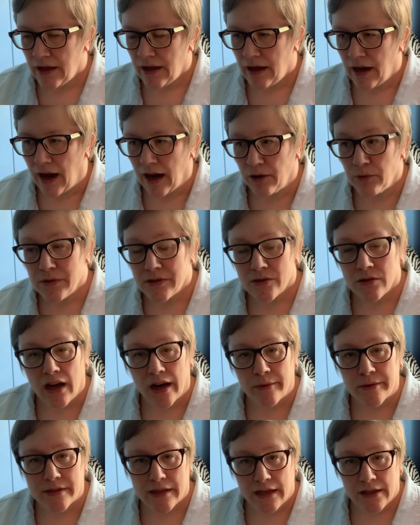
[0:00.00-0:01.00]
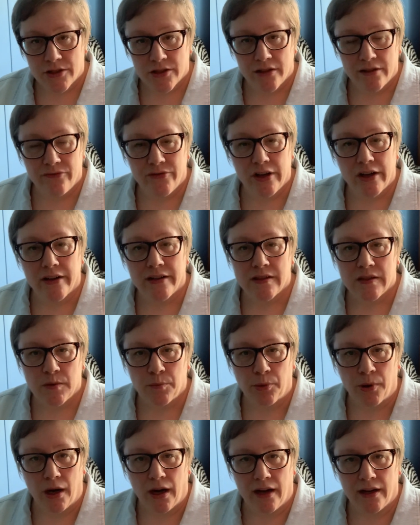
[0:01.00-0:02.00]
I was actually very
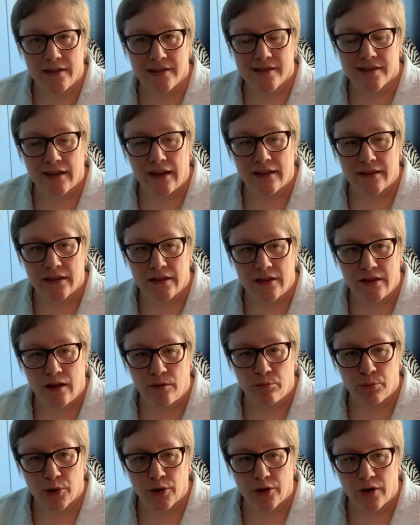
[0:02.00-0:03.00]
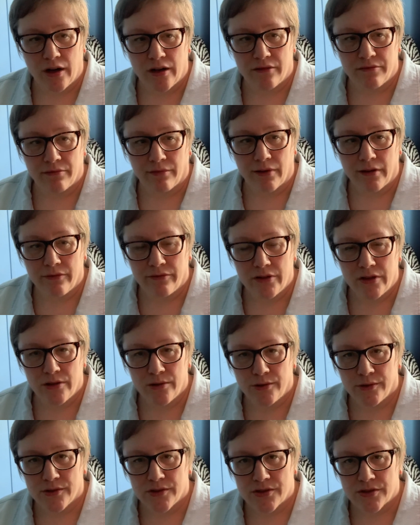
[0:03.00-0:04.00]
surprised at the number of
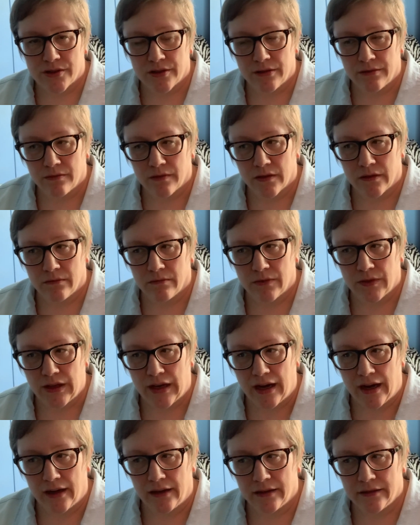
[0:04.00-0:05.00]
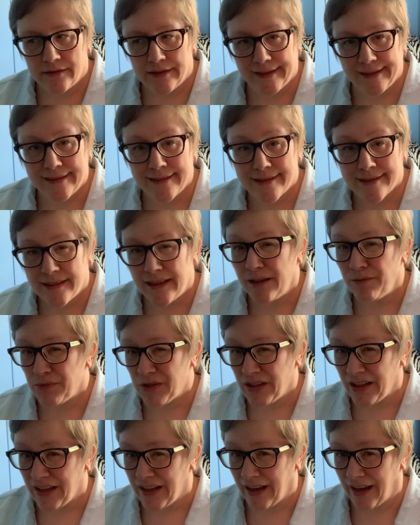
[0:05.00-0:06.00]
reviews that didn't seem
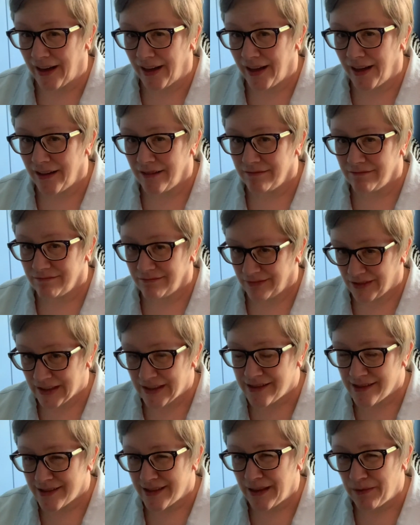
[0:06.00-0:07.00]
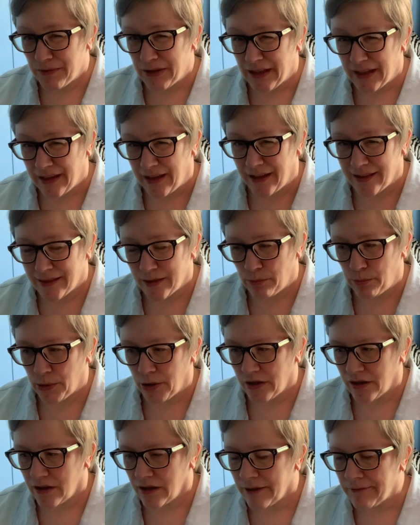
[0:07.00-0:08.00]
to get the
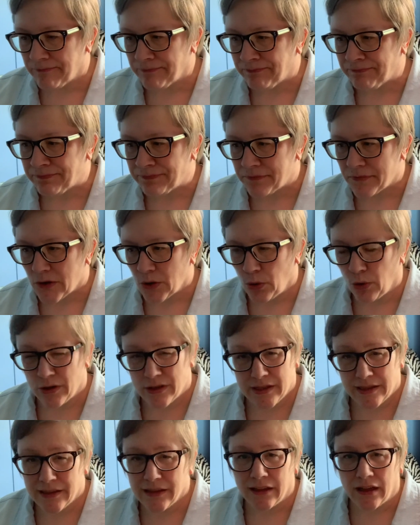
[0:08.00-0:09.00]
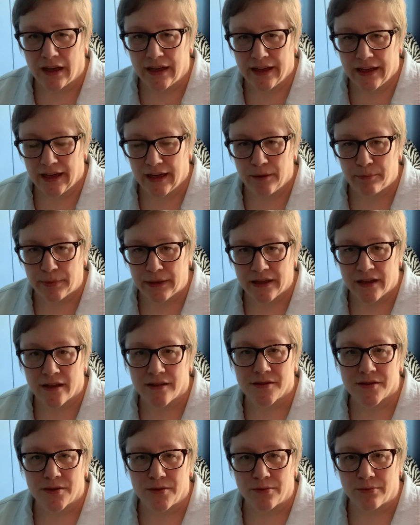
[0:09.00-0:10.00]
book, or didn't like it
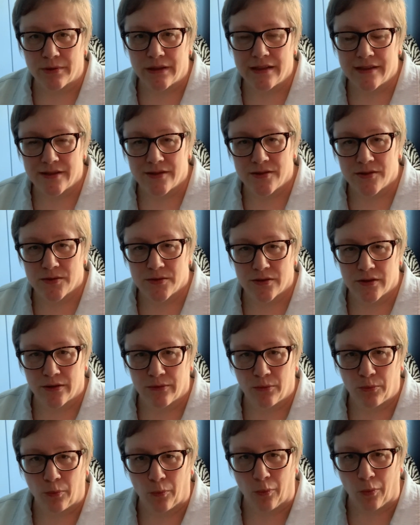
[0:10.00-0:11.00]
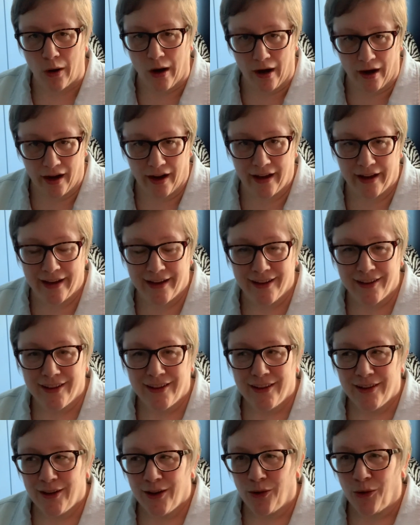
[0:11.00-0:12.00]
because of the reasons why
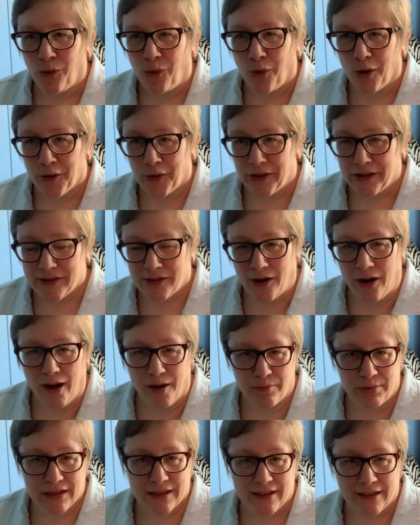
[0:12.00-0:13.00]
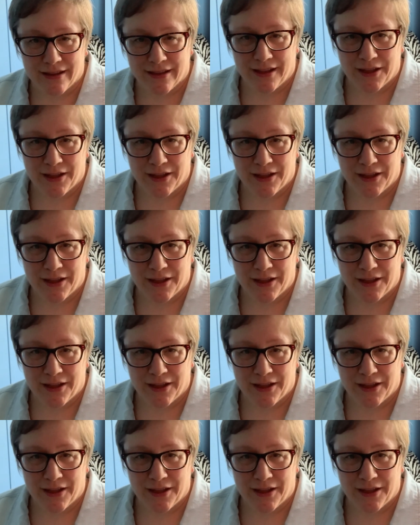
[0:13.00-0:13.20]
or the topic that they